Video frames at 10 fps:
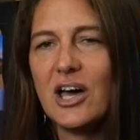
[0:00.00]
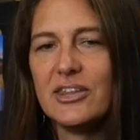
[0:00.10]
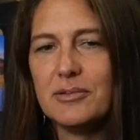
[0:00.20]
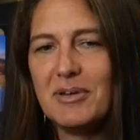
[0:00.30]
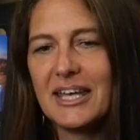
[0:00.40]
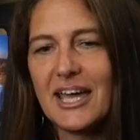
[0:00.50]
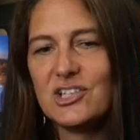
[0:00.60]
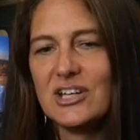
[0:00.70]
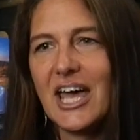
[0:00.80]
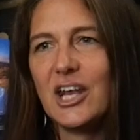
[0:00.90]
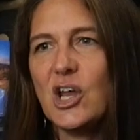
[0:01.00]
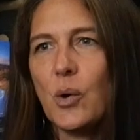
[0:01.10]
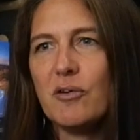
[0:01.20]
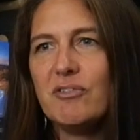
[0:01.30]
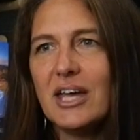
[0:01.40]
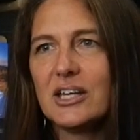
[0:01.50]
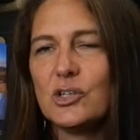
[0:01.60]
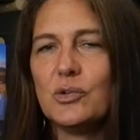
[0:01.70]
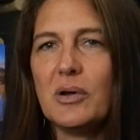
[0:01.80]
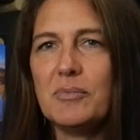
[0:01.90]
Either the medication had no
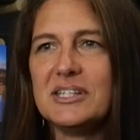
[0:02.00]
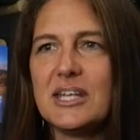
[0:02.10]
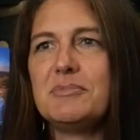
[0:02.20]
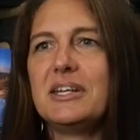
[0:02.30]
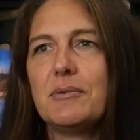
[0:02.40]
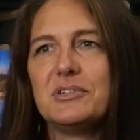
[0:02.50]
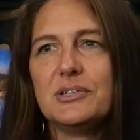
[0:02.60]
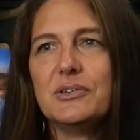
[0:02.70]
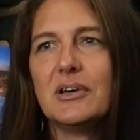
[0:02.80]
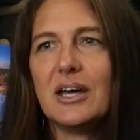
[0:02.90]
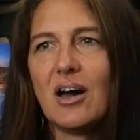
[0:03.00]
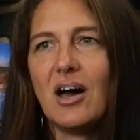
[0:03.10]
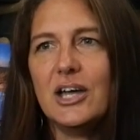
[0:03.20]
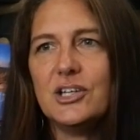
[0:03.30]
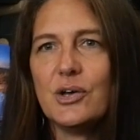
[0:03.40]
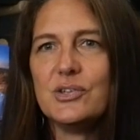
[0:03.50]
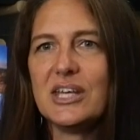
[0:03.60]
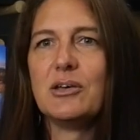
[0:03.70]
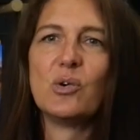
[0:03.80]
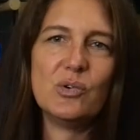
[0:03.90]
effect, or when we stepped it up to a higher dose,
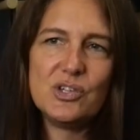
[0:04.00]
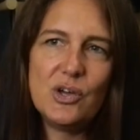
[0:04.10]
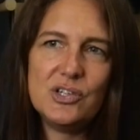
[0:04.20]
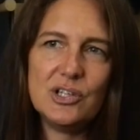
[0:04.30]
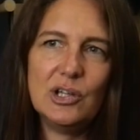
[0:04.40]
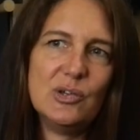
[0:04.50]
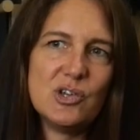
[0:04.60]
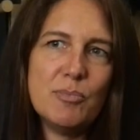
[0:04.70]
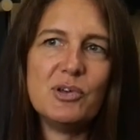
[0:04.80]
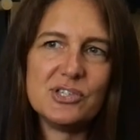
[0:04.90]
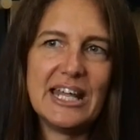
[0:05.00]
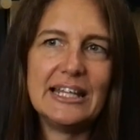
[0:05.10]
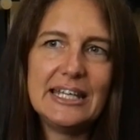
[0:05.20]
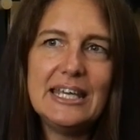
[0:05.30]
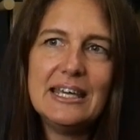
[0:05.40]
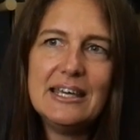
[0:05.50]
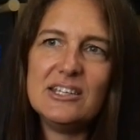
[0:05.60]
it caused her to lose her personality.